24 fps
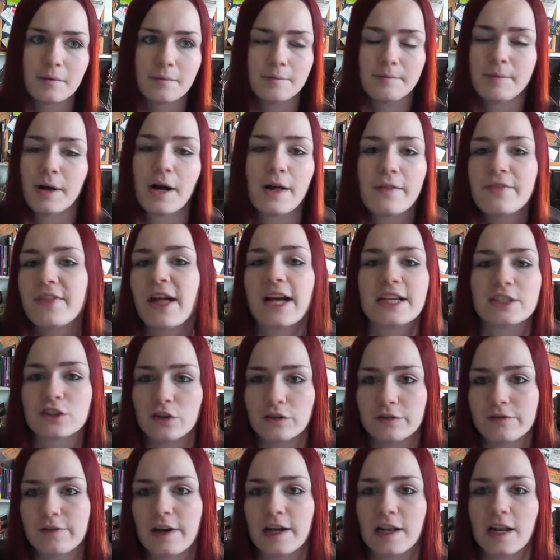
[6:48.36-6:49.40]
But that's
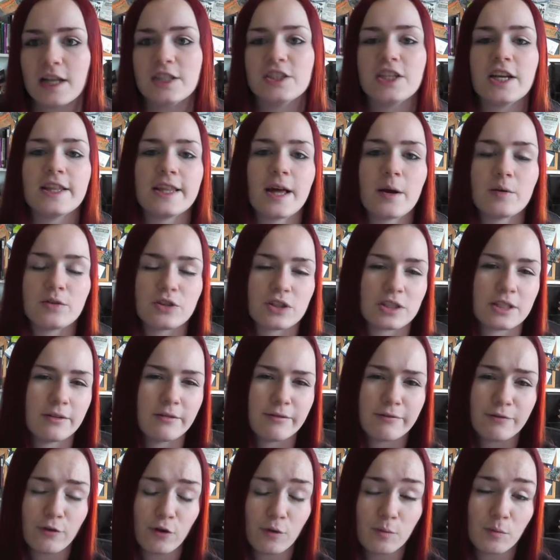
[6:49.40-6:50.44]
not finalised yet. That was just an
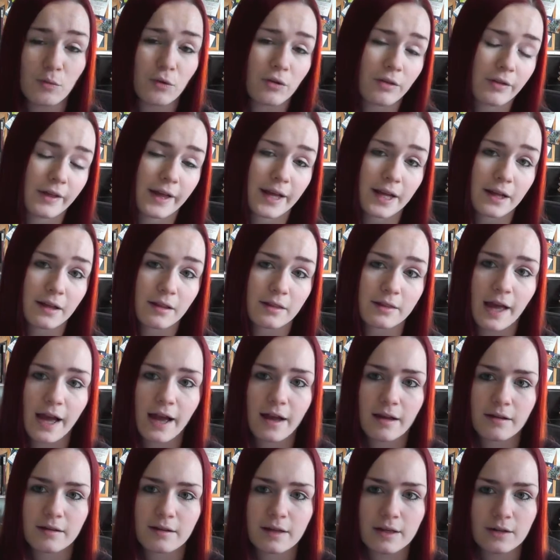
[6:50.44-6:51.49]
informal thing
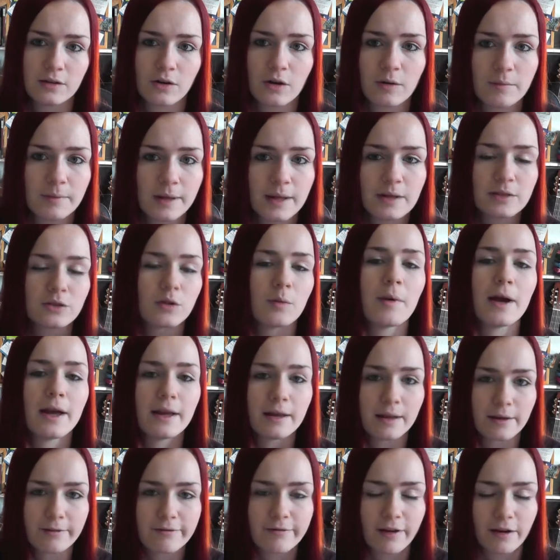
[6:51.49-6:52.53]
that he told me. It's not
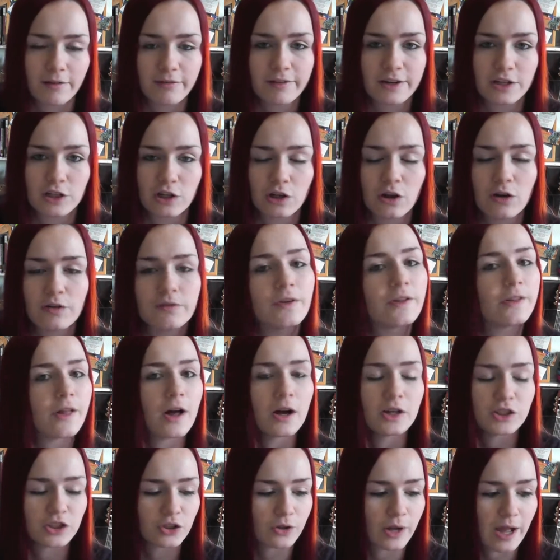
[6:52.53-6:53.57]
my official offer. That
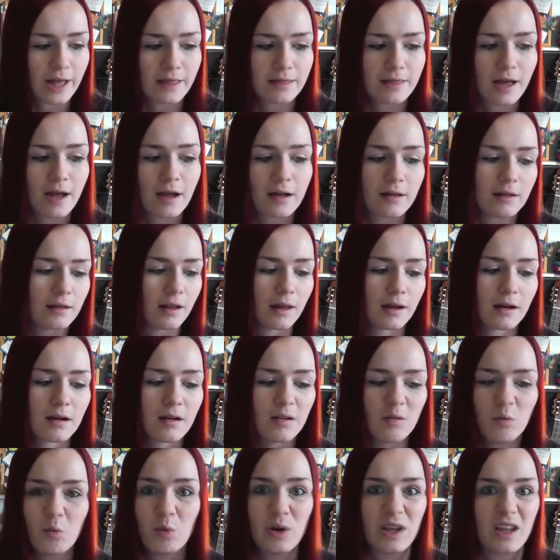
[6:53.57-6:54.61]
I should get that in like
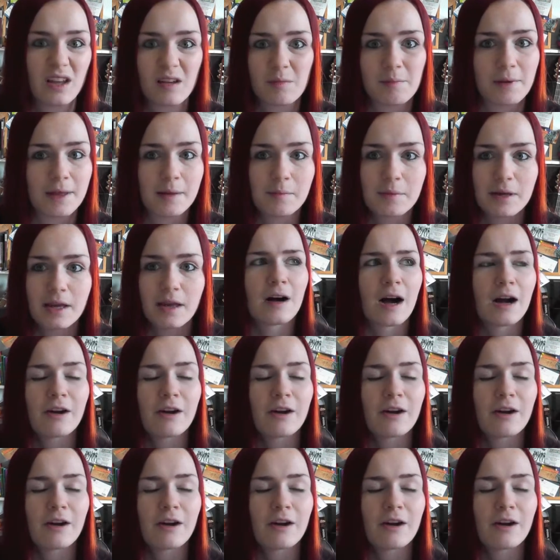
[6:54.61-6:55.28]
a week maybe.